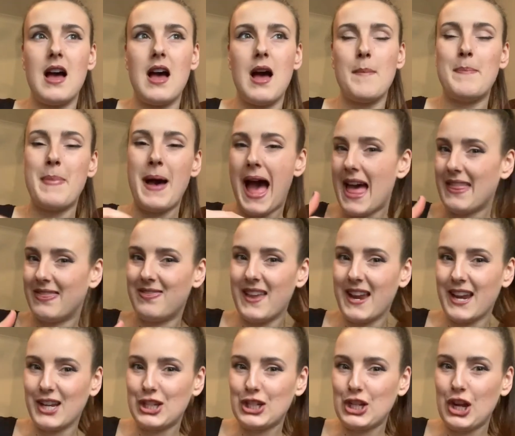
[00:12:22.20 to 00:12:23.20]
a bad
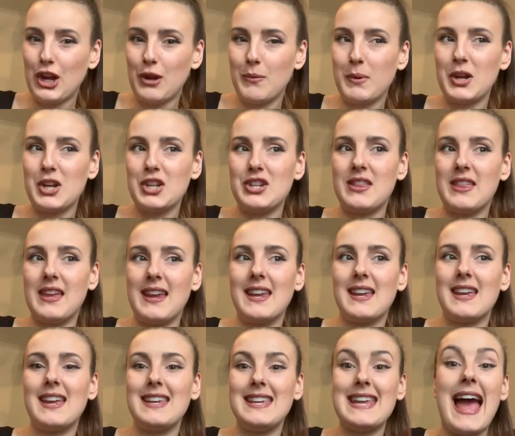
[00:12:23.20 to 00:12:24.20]
thing too because you think
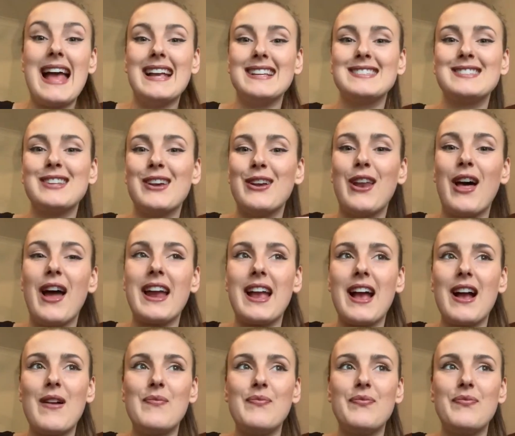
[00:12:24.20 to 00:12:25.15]
yes so like